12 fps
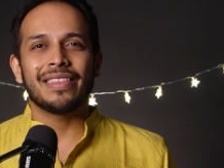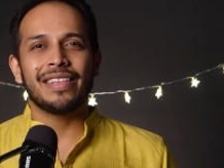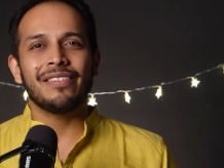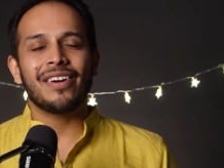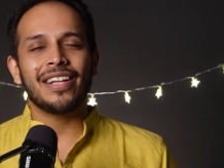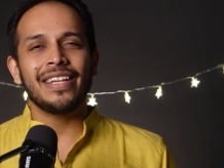
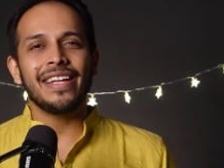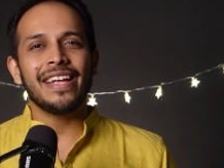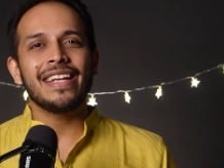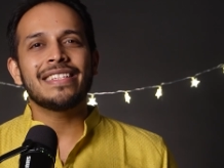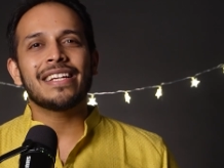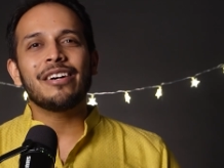Diwali
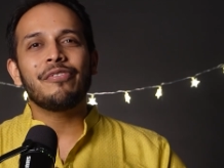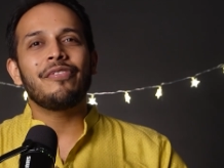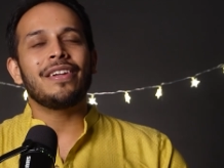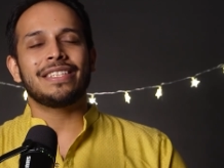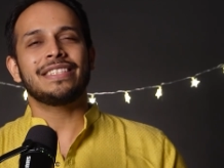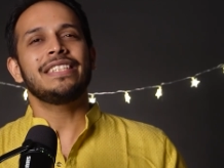is a
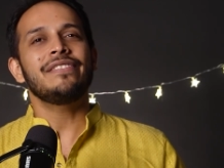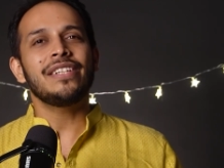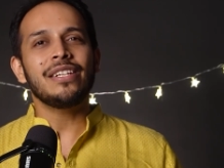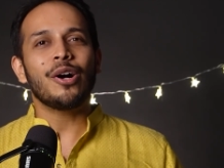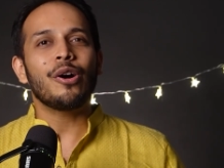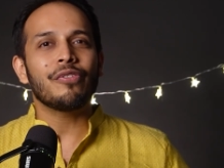
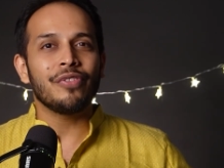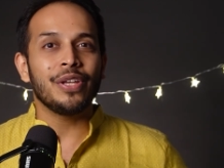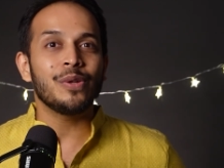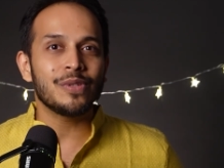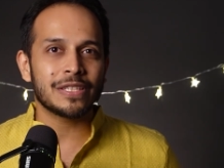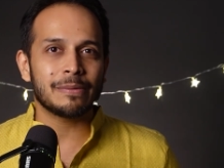festival of
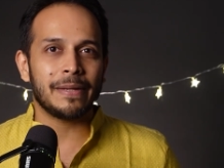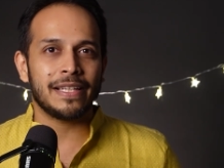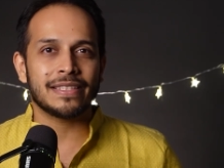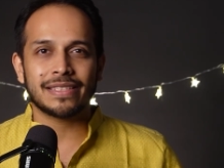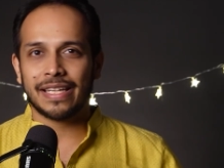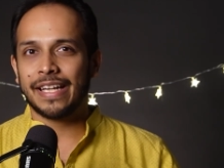new
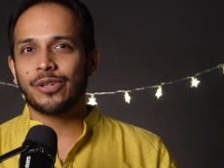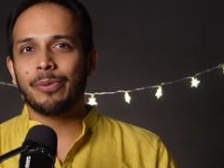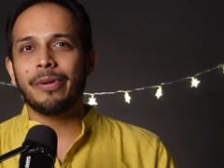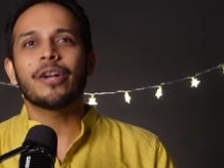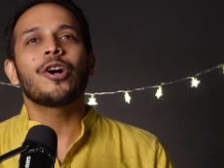smells. It could be a